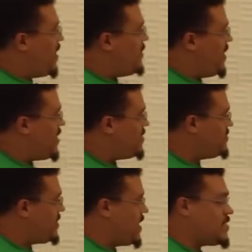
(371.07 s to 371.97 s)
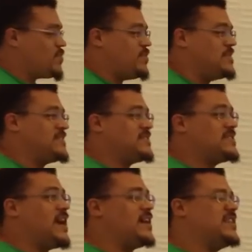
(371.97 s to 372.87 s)
my belt, as was the
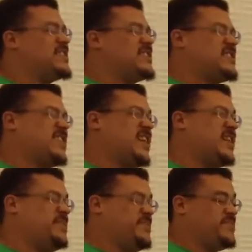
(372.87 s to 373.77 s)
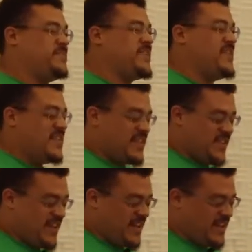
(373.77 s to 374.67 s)
style at the time.
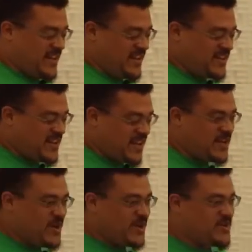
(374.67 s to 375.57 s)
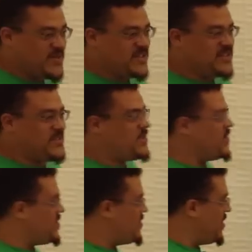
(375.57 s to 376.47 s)
And I don't mean
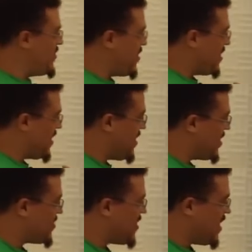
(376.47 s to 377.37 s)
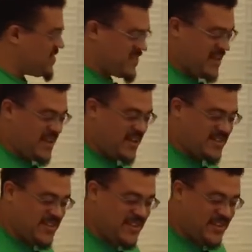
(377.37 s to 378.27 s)
to unfairly characterize
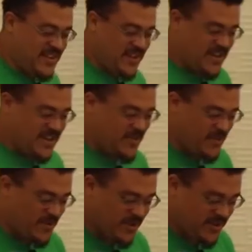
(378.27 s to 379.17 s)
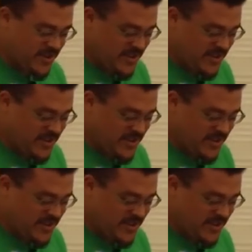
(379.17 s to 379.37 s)
the more